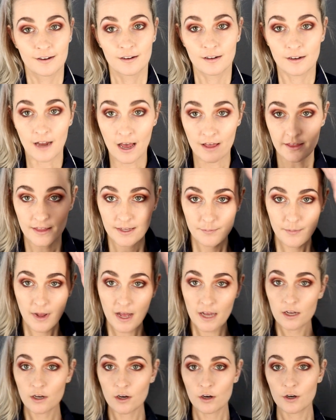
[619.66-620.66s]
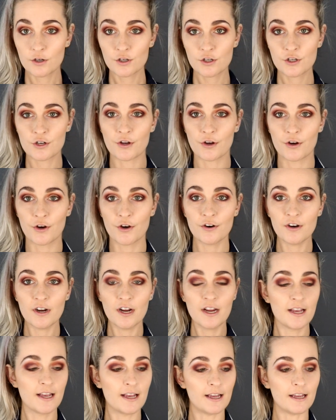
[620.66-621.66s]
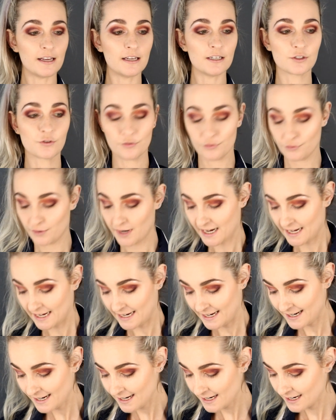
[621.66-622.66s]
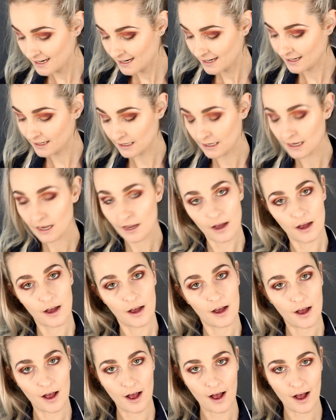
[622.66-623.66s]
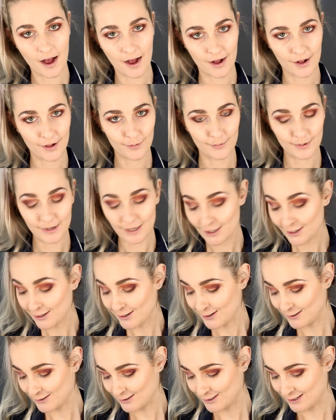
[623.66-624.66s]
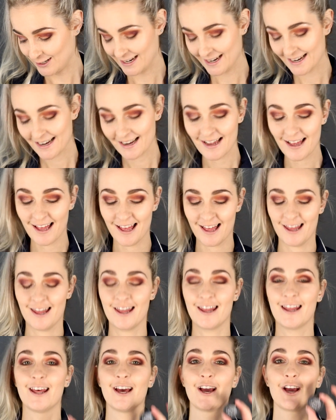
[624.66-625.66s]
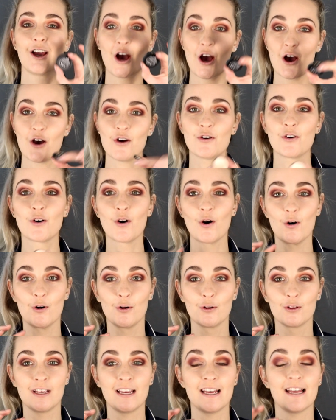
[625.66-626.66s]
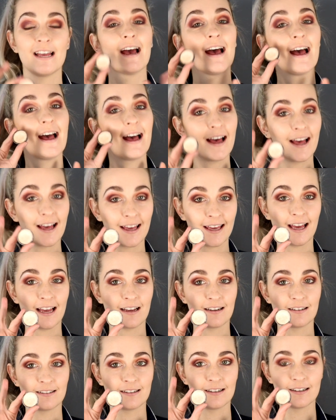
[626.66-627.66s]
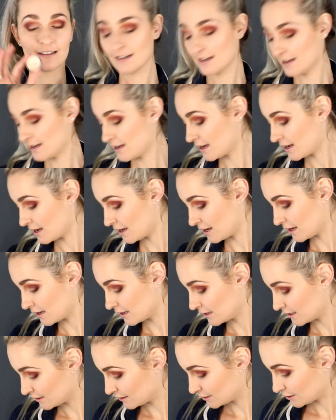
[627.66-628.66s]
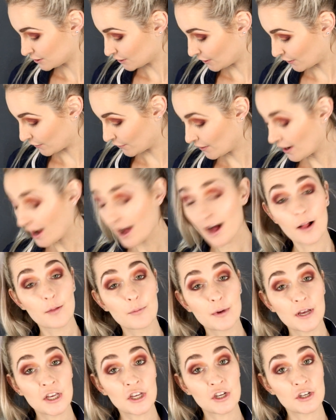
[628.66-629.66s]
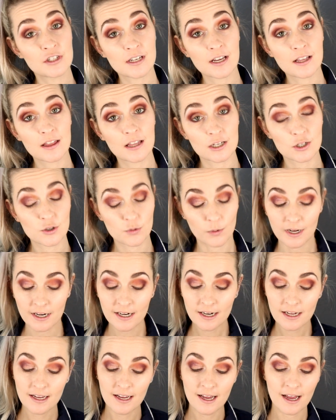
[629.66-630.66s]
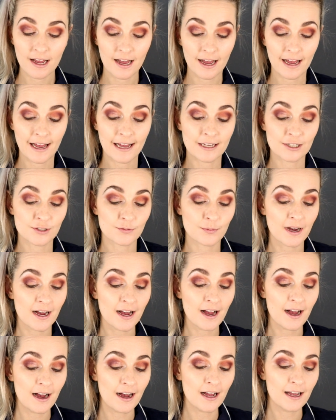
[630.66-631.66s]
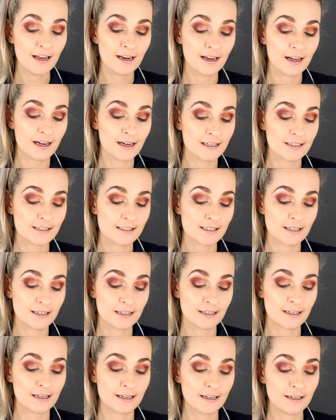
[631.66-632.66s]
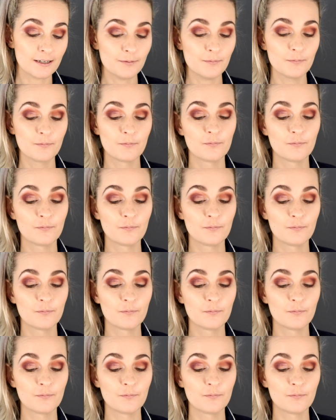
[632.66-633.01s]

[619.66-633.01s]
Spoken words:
Now that my contour is ready, I'll be using the Go Goldie again. So I'll be using this one as my highlighter.